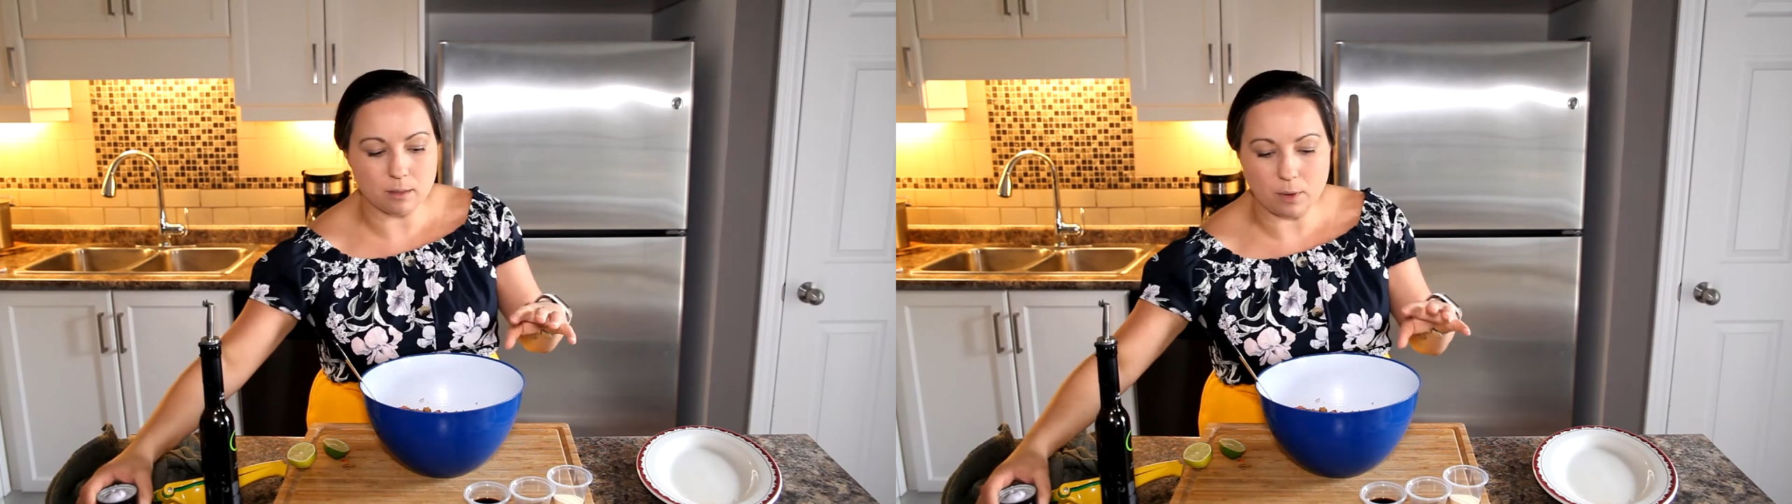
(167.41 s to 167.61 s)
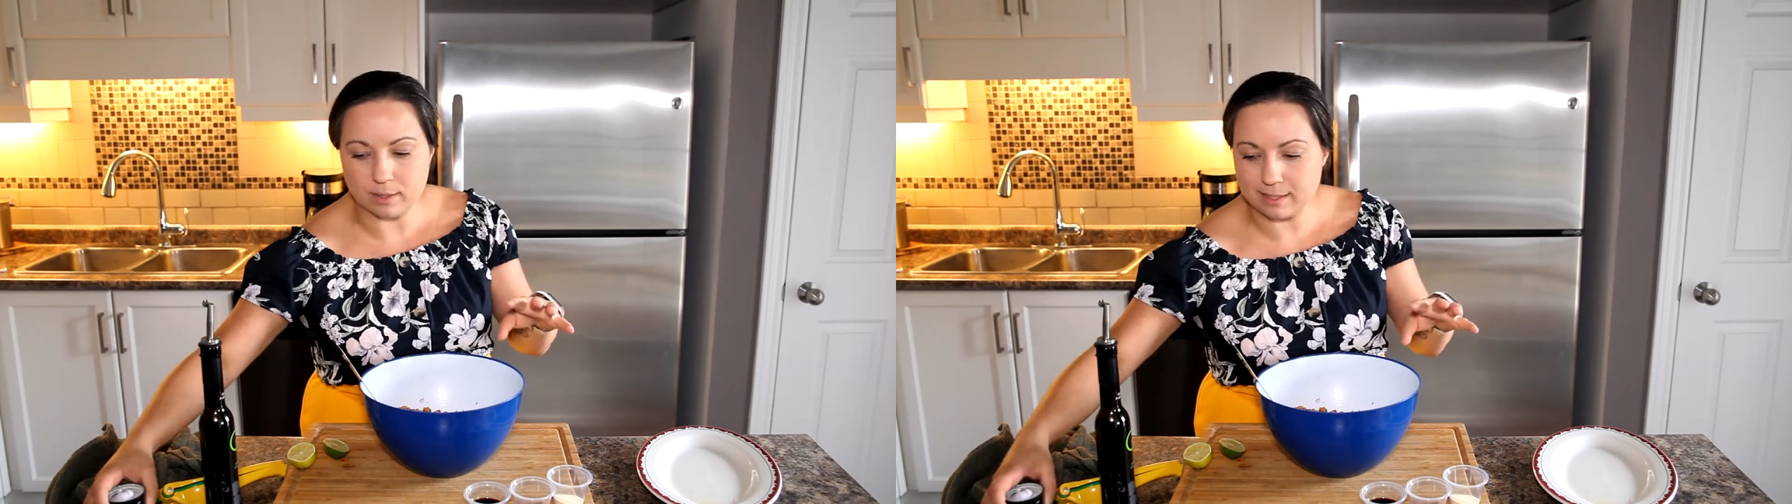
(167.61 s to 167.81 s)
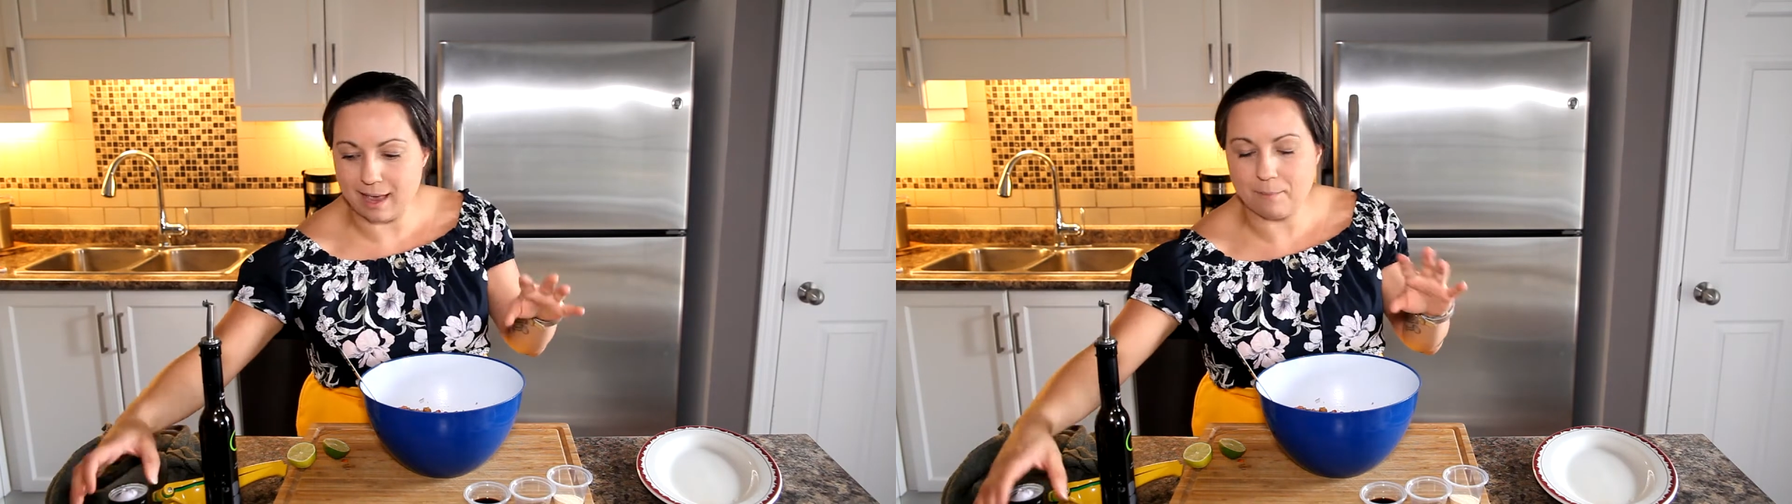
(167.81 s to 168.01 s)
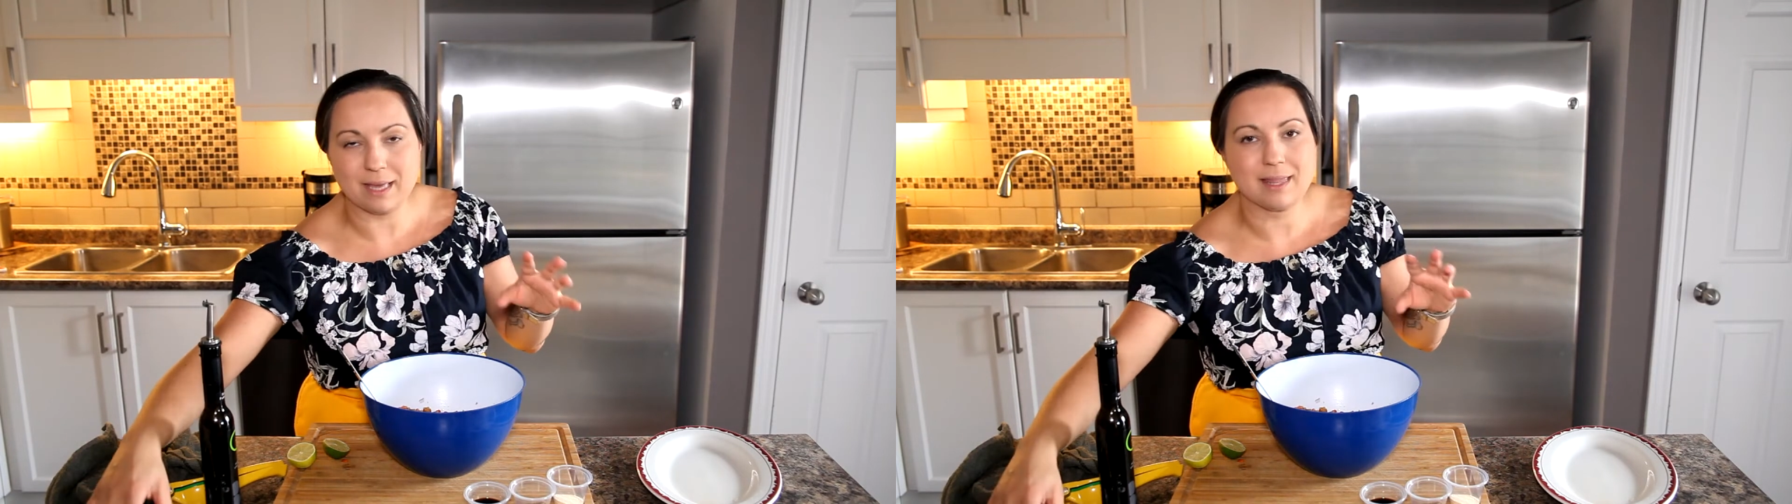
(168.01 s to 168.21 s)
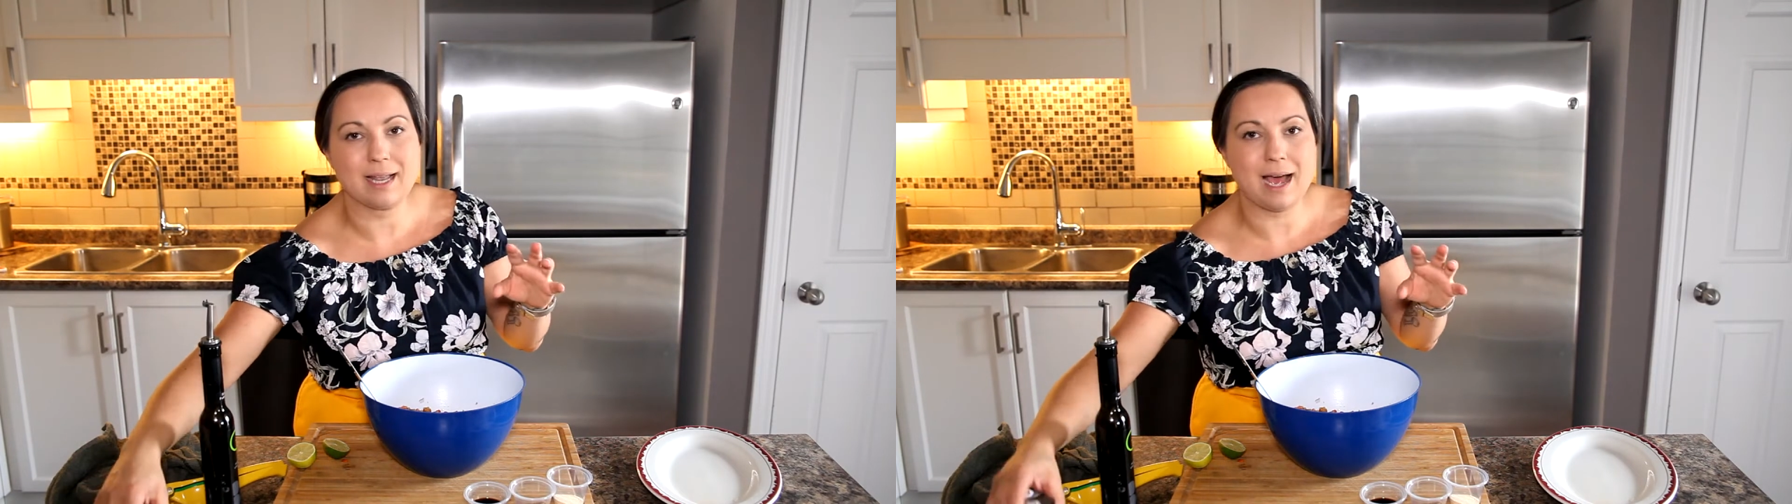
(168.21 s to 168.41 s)

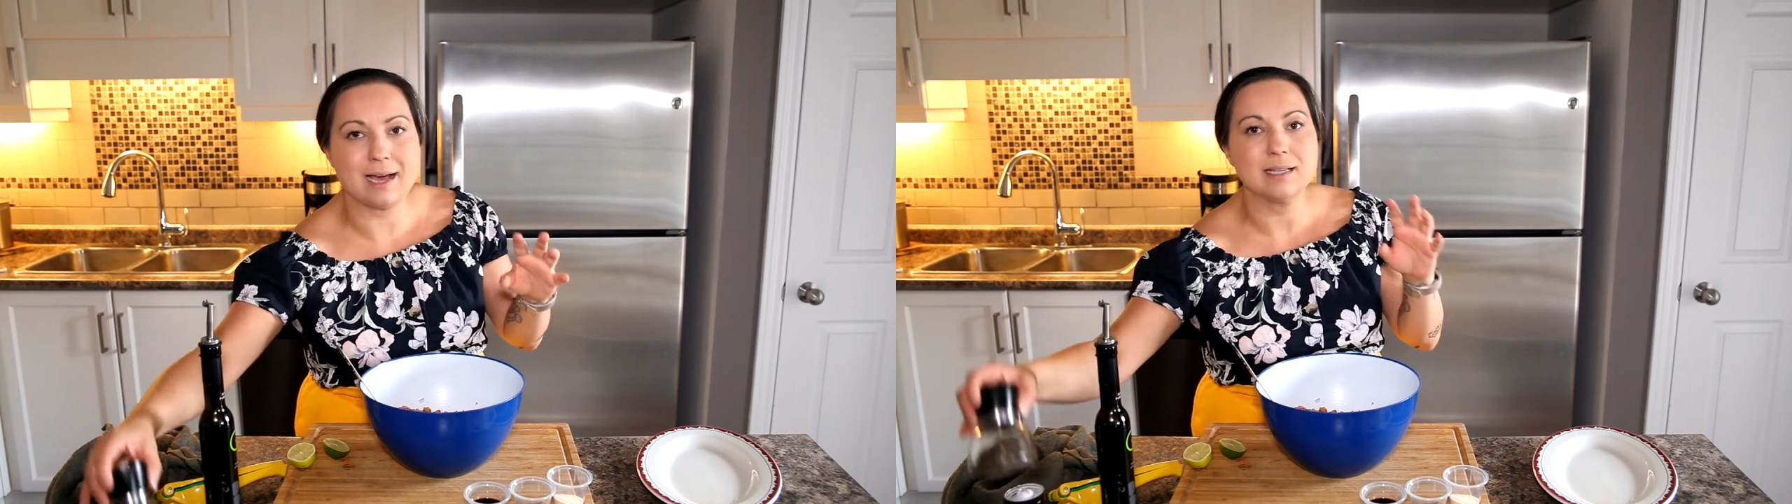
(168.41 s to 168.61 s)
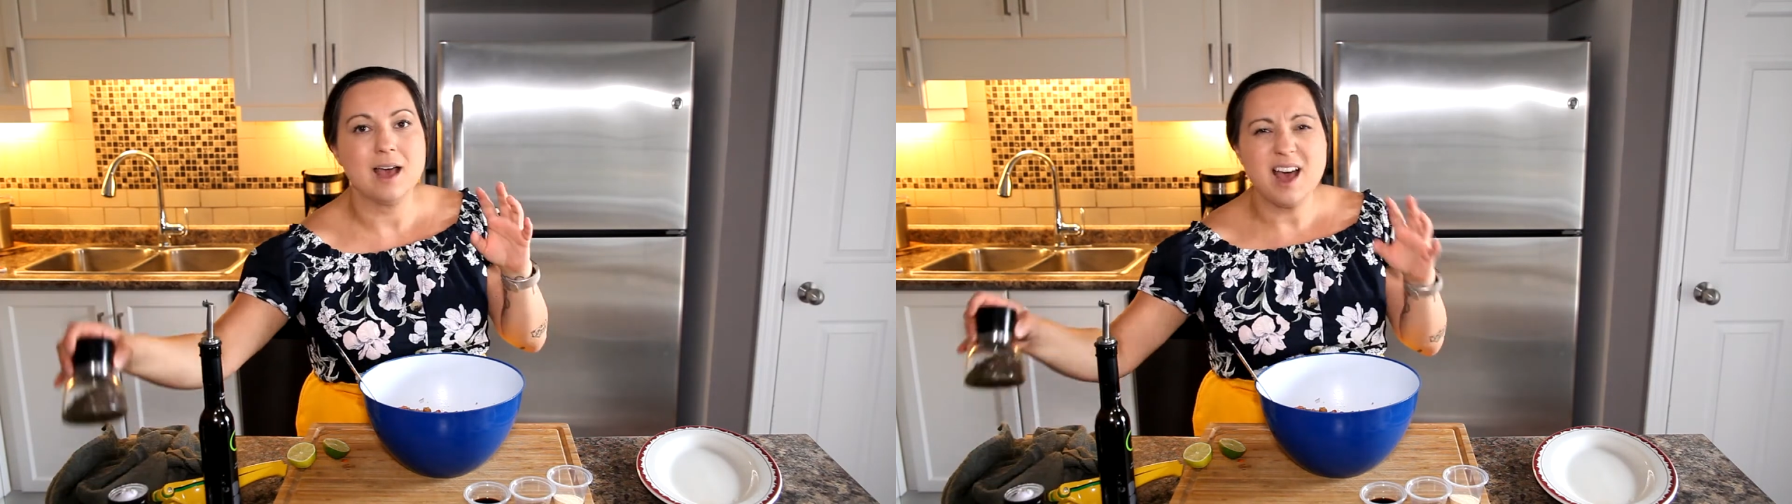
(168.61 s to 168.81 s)
balsamic that has